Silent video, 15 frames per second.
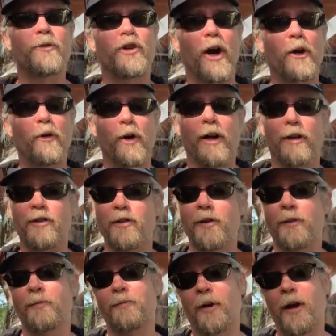junk rigged
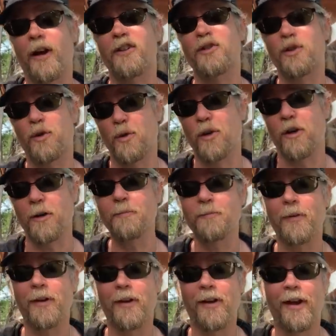uh, schooner.
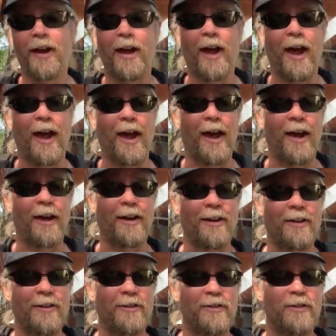Right.
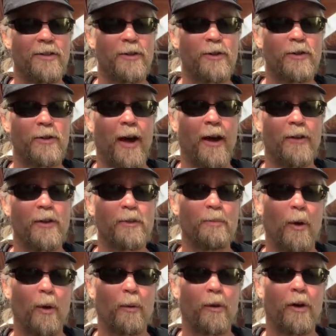And this uh, this
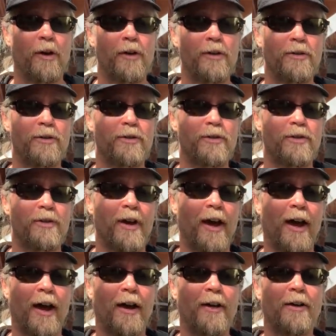boat was
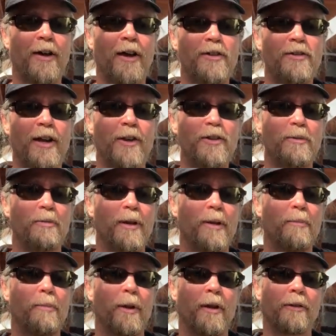uh, ostensibly
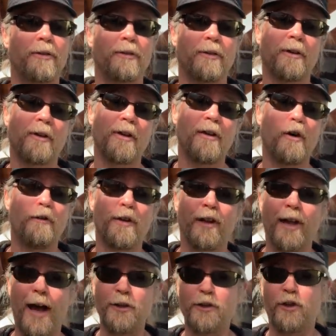built over the
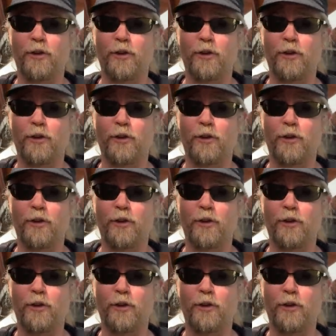last